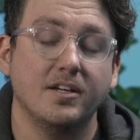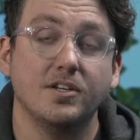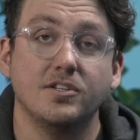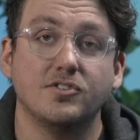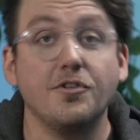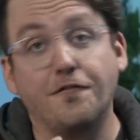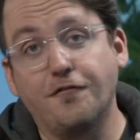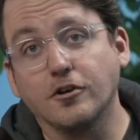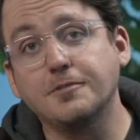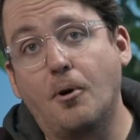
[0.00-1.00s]
So the
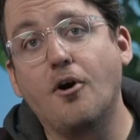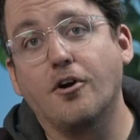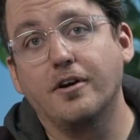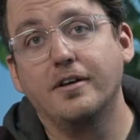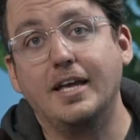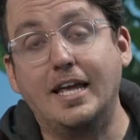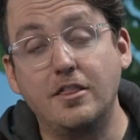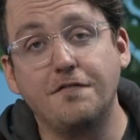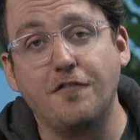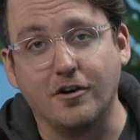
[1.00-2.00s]
first part in the
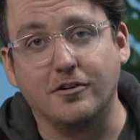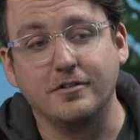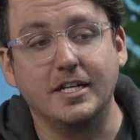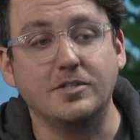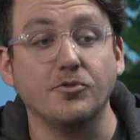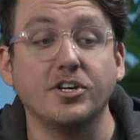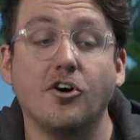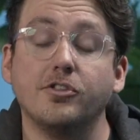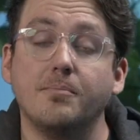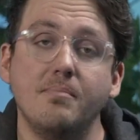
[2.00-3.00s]
funnel is really
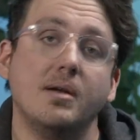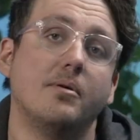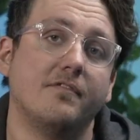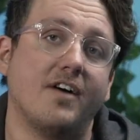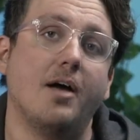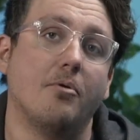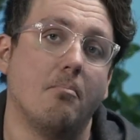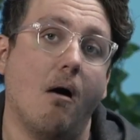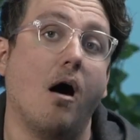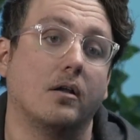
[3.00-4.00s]
called the minimum viable
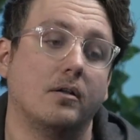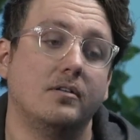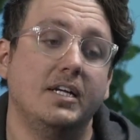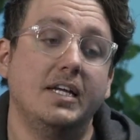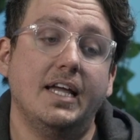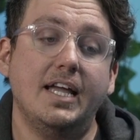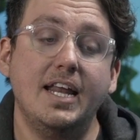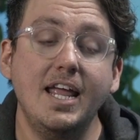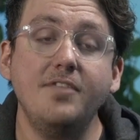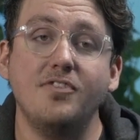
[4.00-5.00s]
model. And
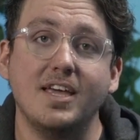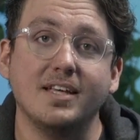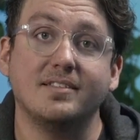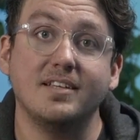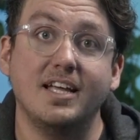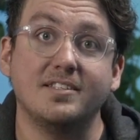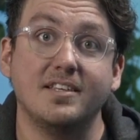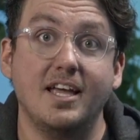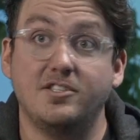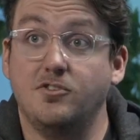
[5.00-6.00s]
in this,
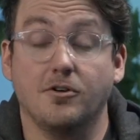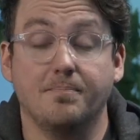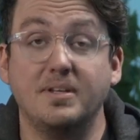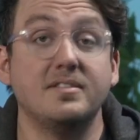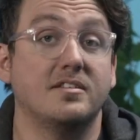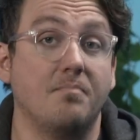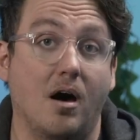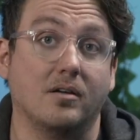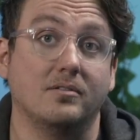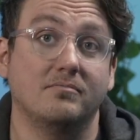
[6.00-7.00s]
it's your business
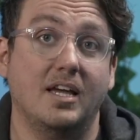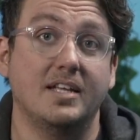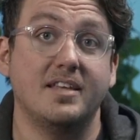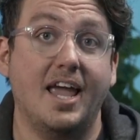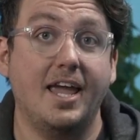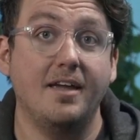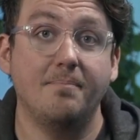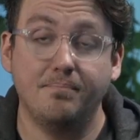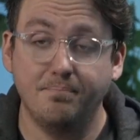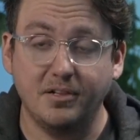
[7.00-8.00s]
model. It's a
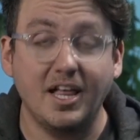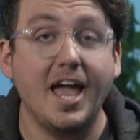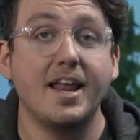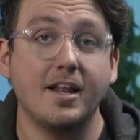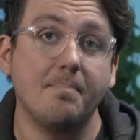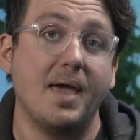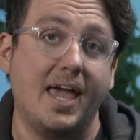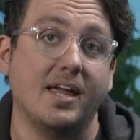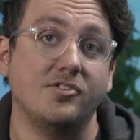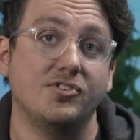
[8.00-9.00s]
plan on a
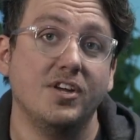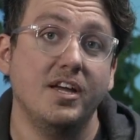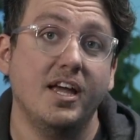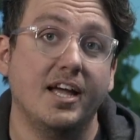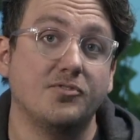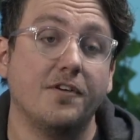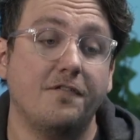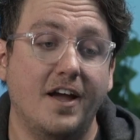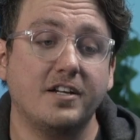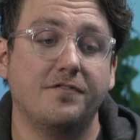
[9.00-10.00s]
page. And so
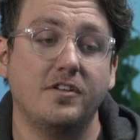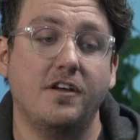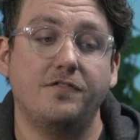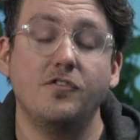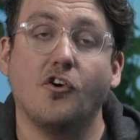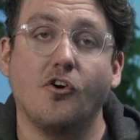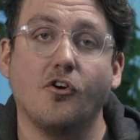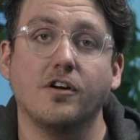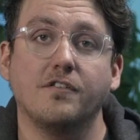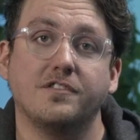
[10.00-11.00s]
effectively, if you've heard
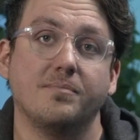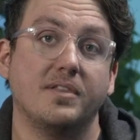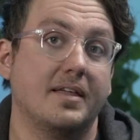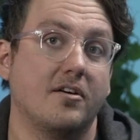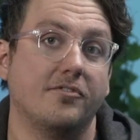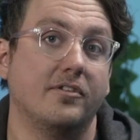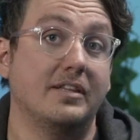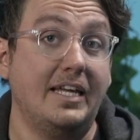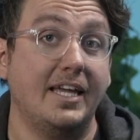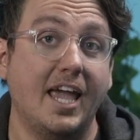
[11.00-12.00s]
of something called the
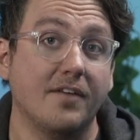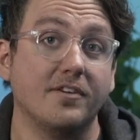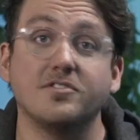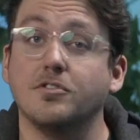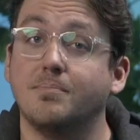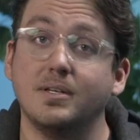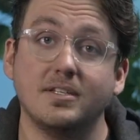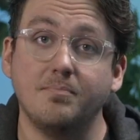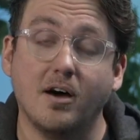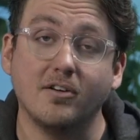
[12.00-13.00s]
lean canvas or the business
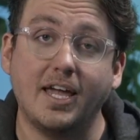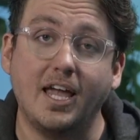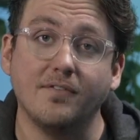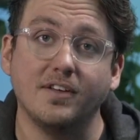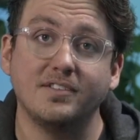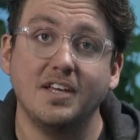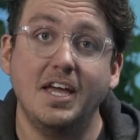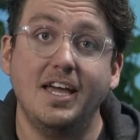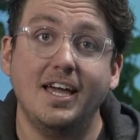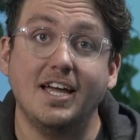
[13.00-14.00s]
model canvas,
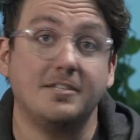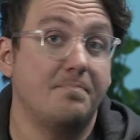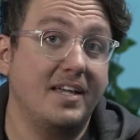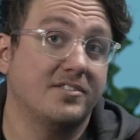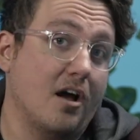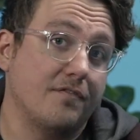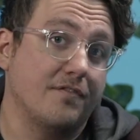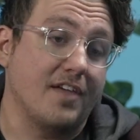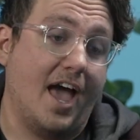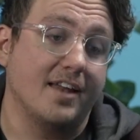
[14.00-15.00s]
it's based off of
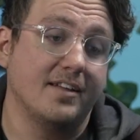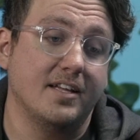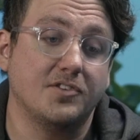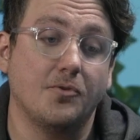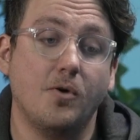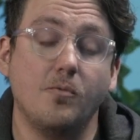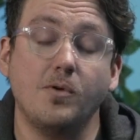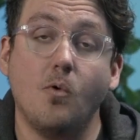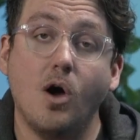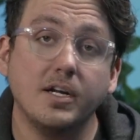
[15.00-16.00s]
that. And so what we
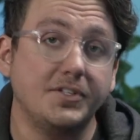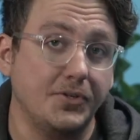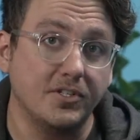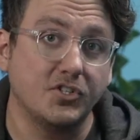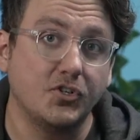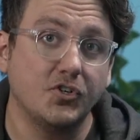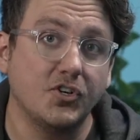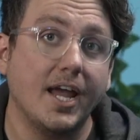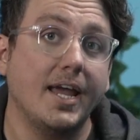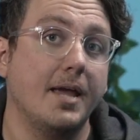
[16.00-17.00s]
want to do is
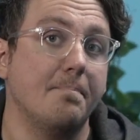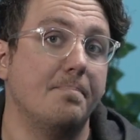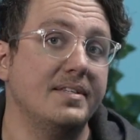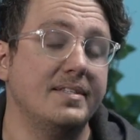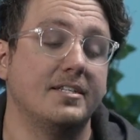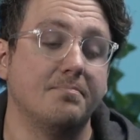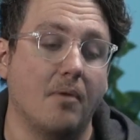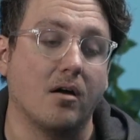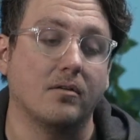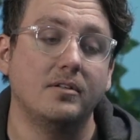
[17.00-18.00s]
create a business
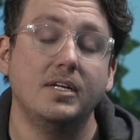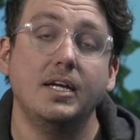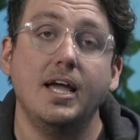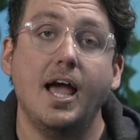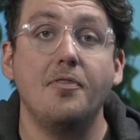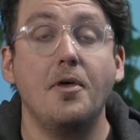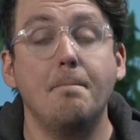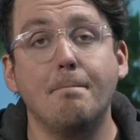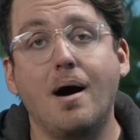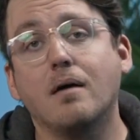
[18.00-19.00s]
model and then
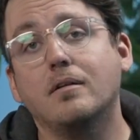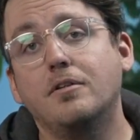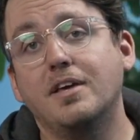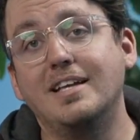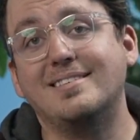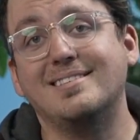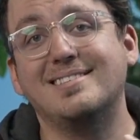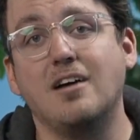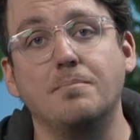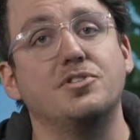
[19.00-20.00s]
model its
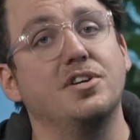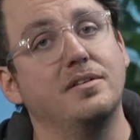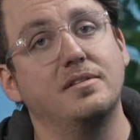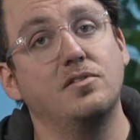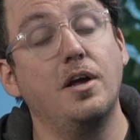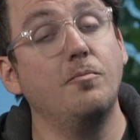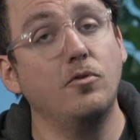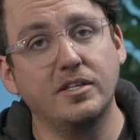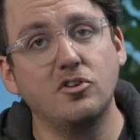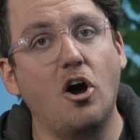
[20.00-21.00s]
assumptions. So, and we'll
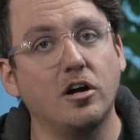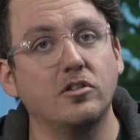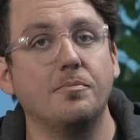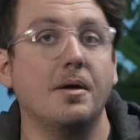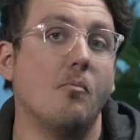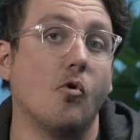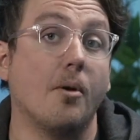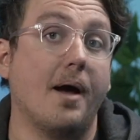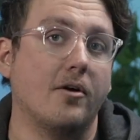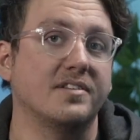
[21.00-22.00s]
talk a little bit more
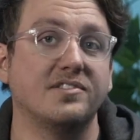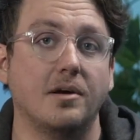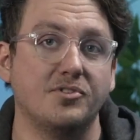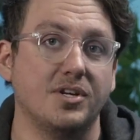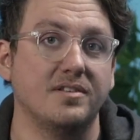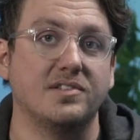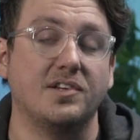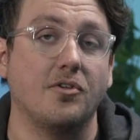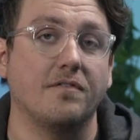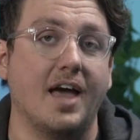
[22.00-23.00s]
about assumptions and
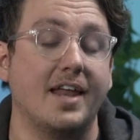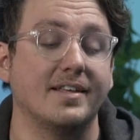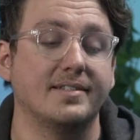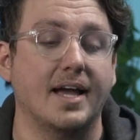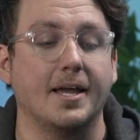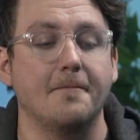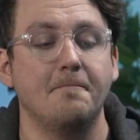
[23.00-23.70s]
all of that in a second.